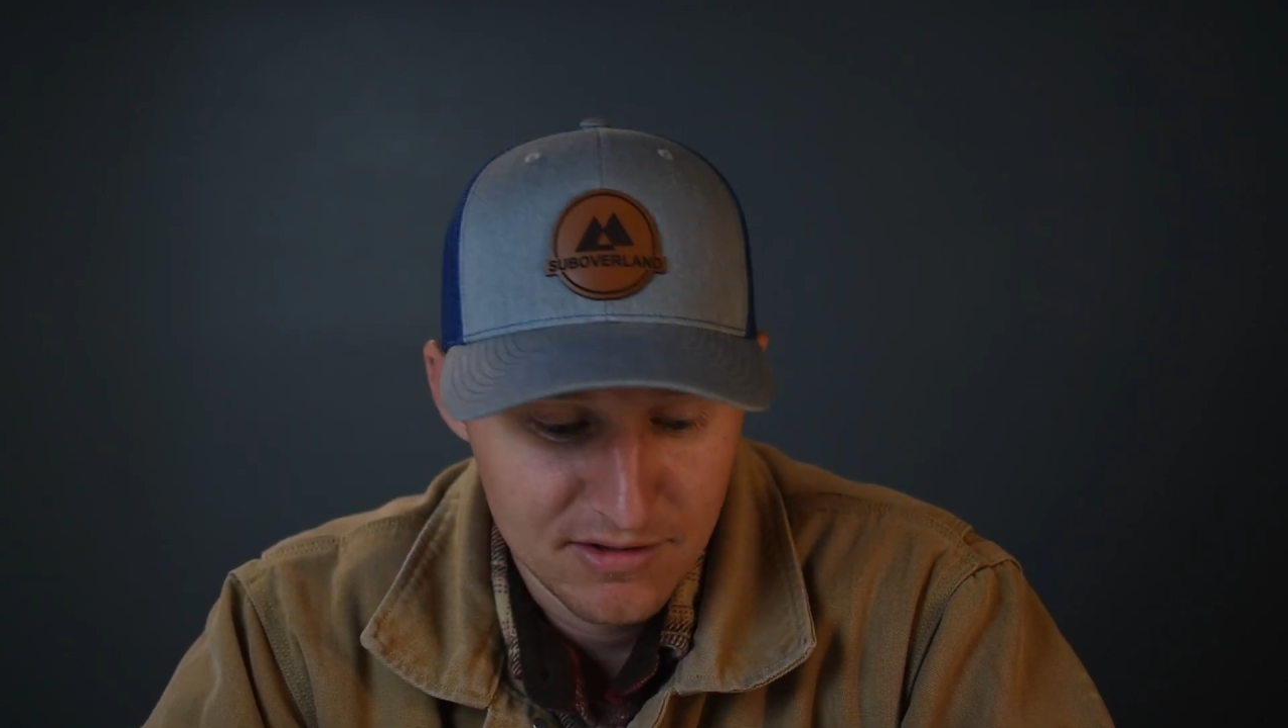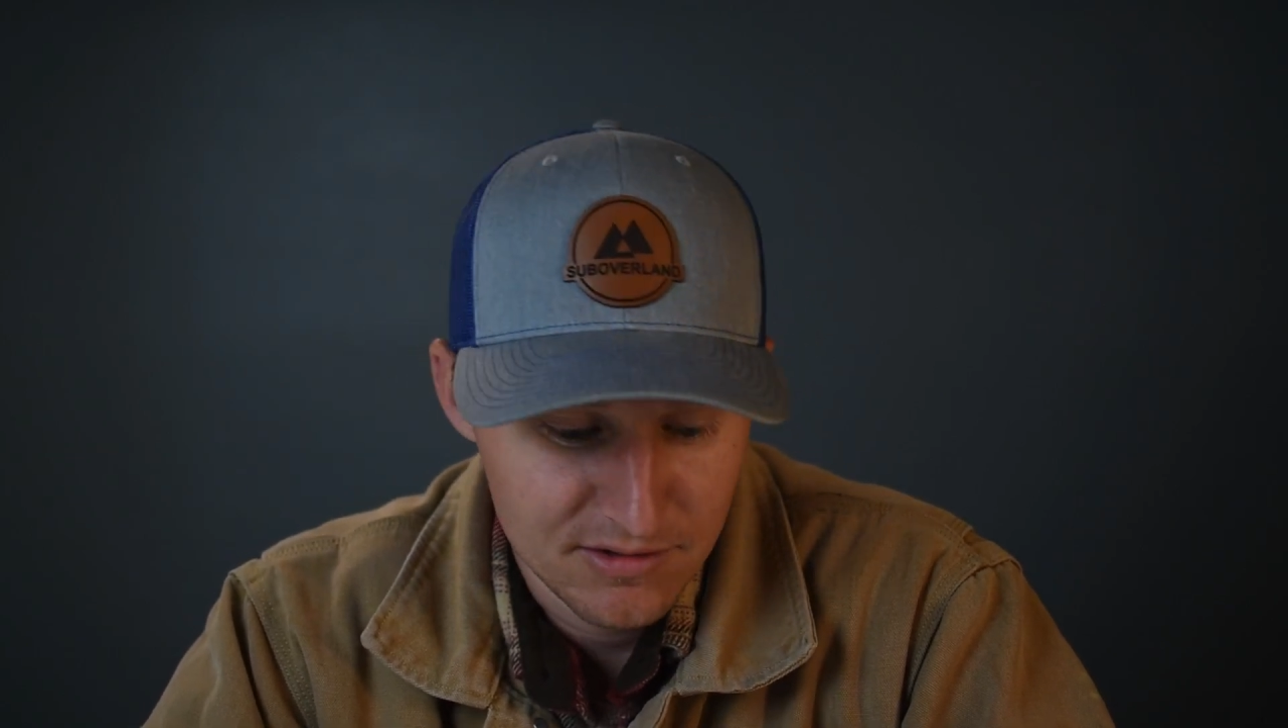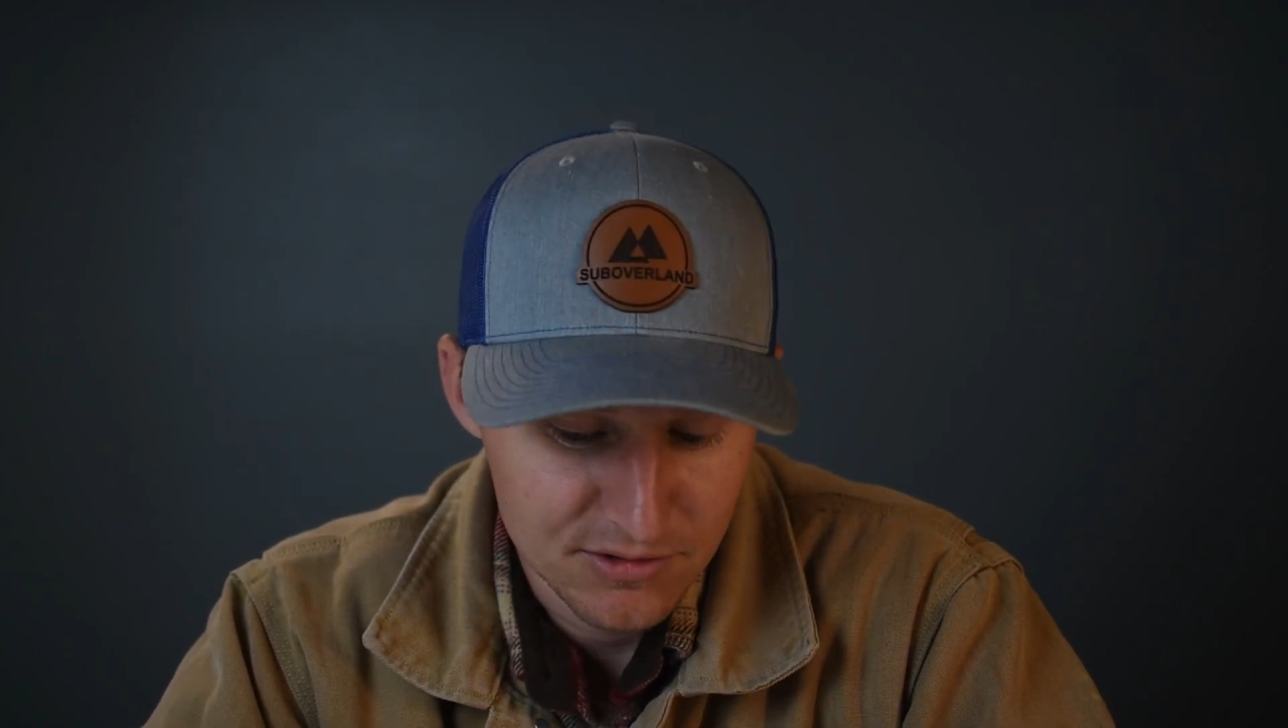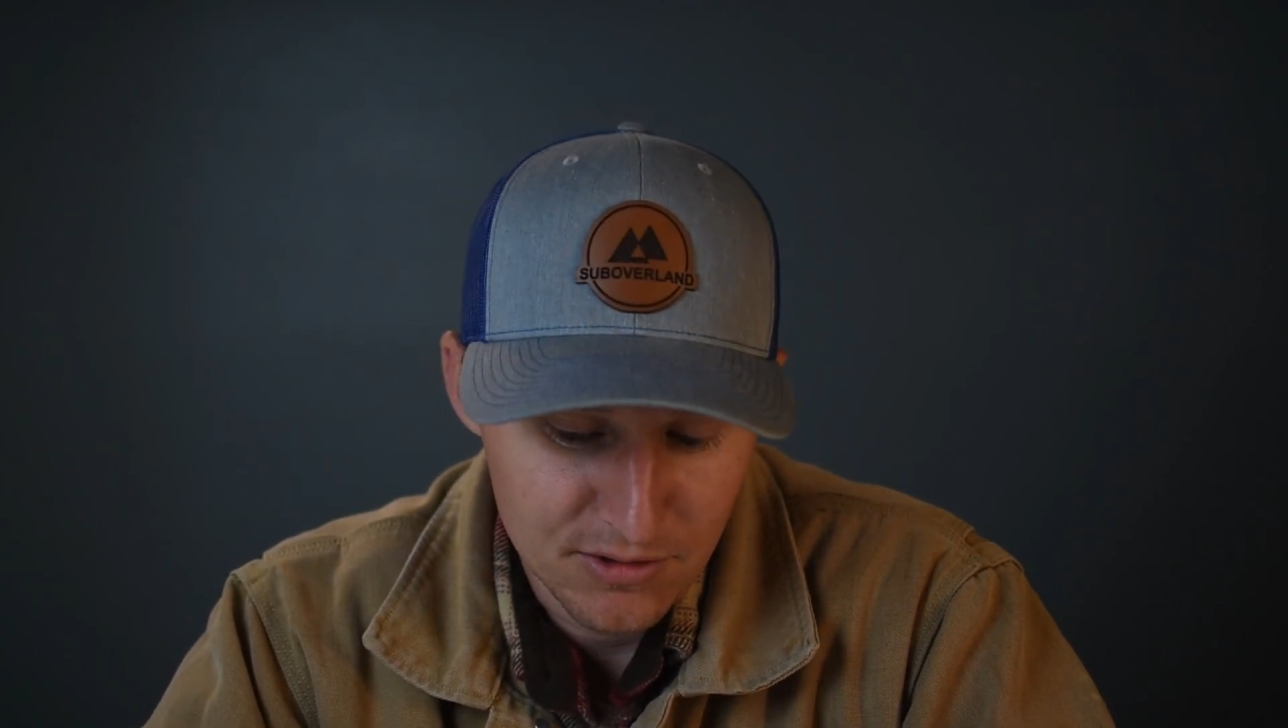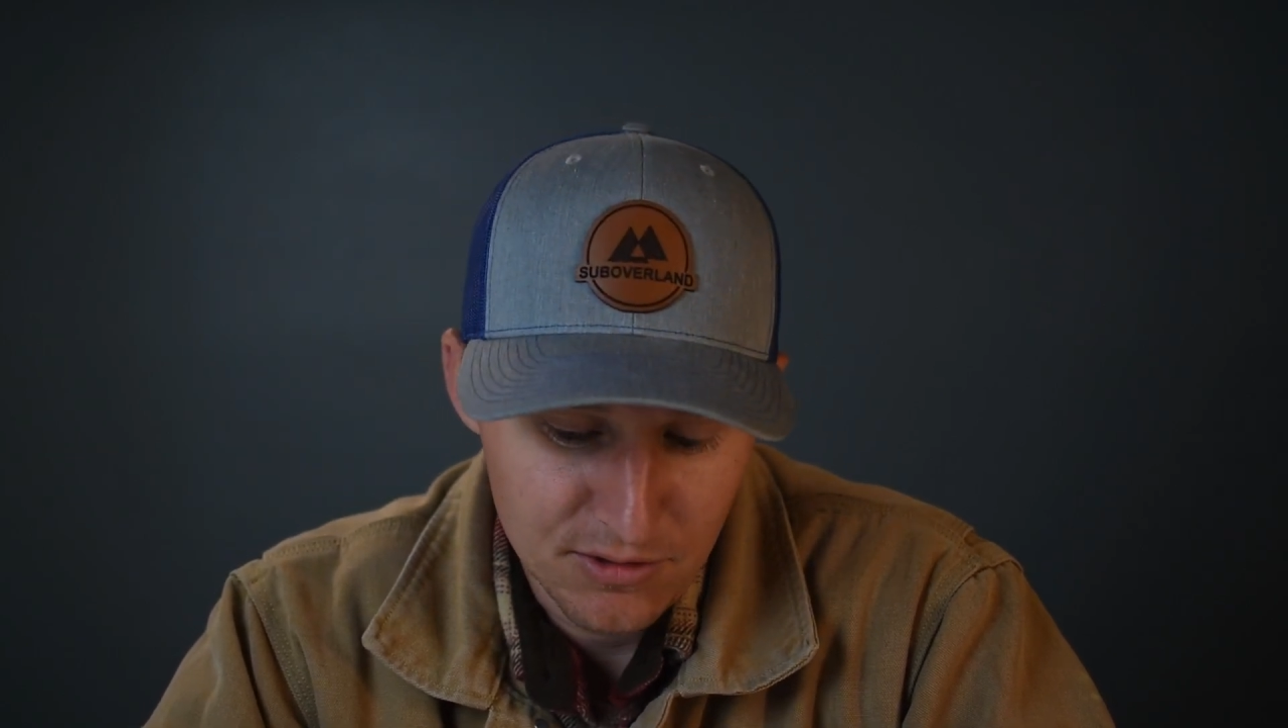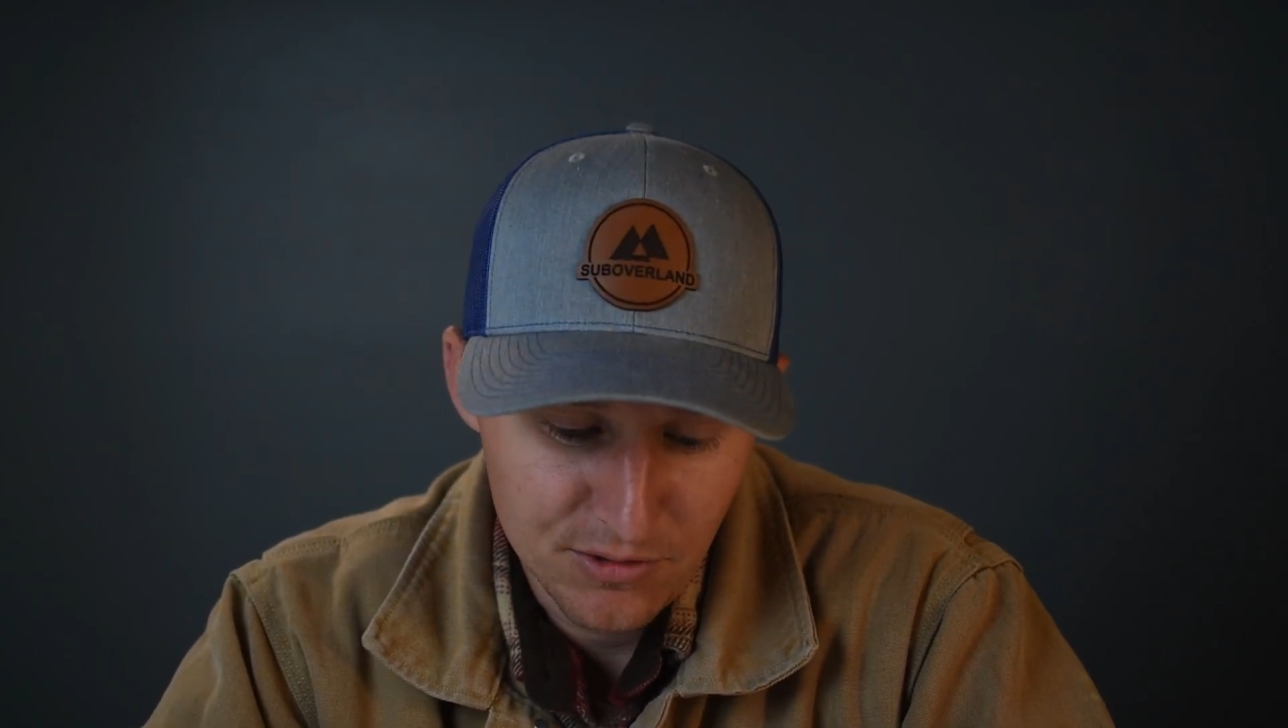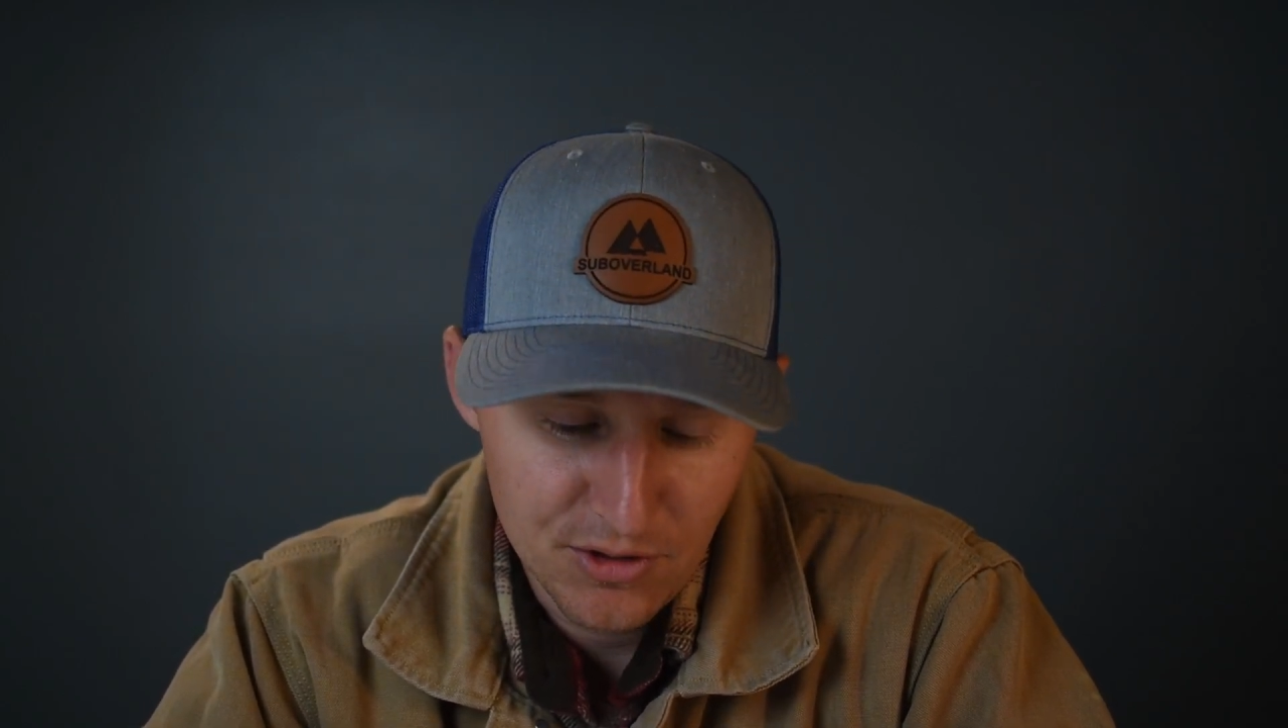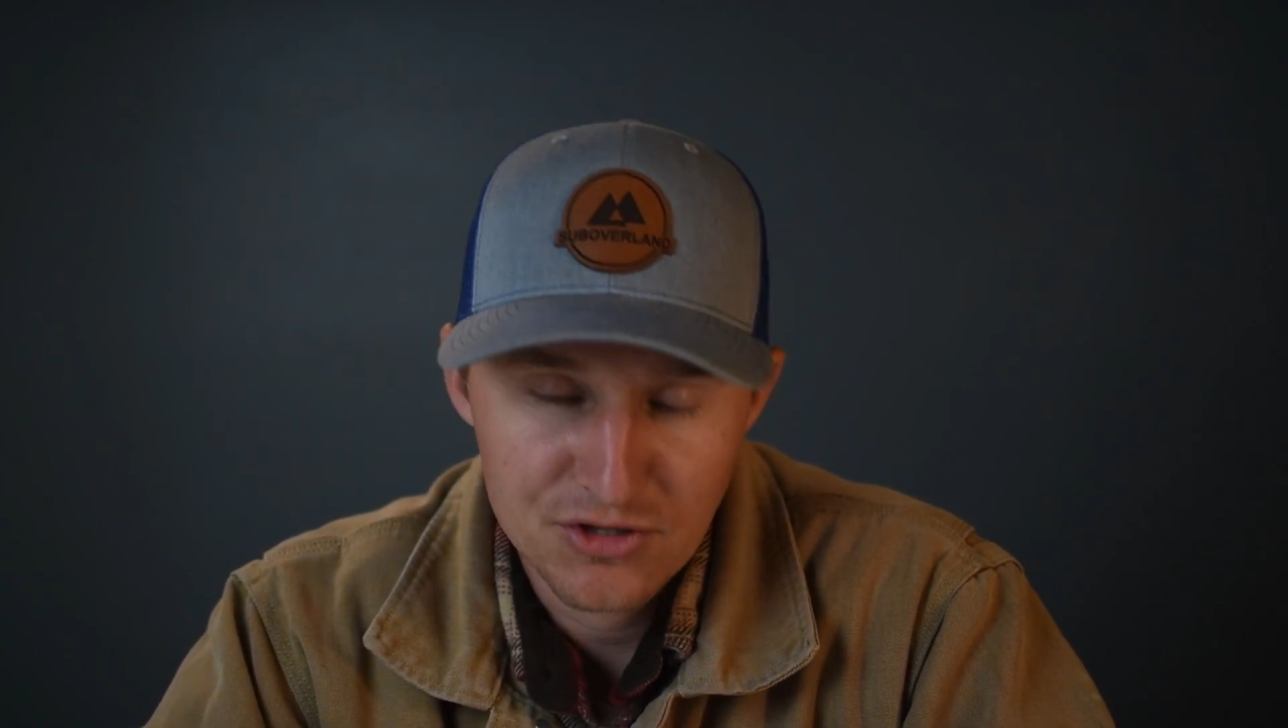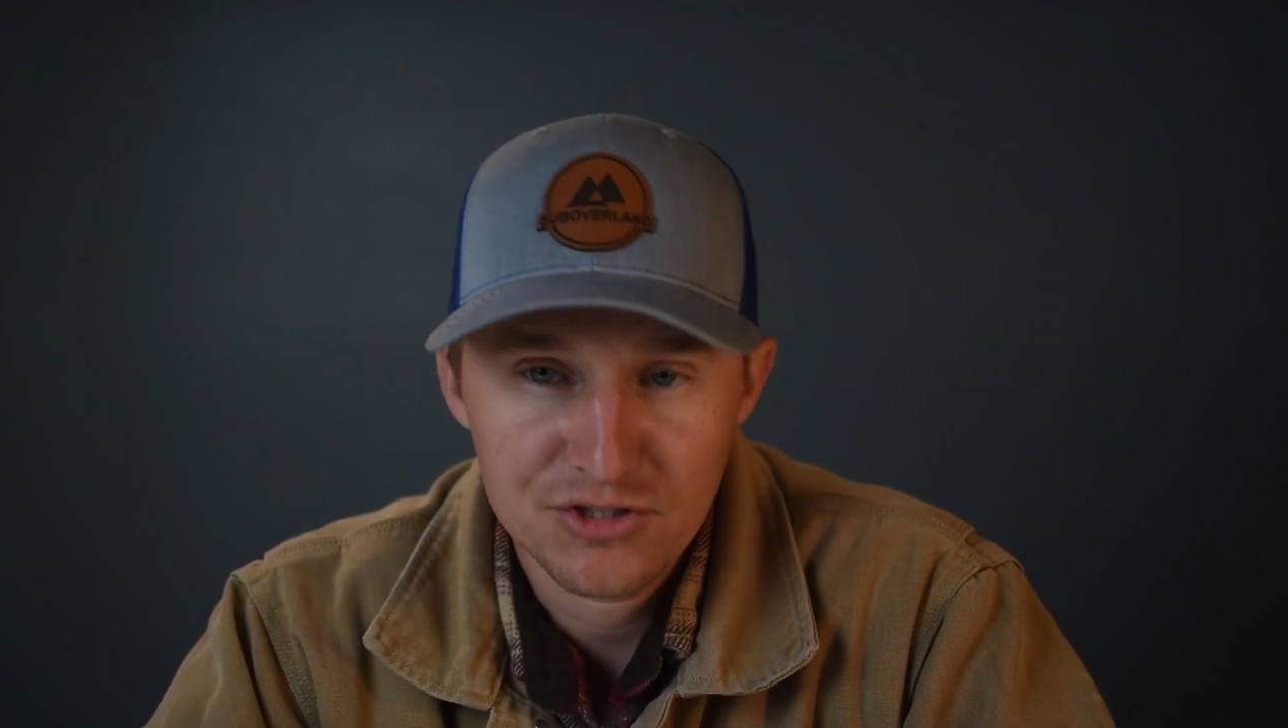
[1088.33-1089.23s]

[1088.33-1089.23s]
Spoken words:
So you're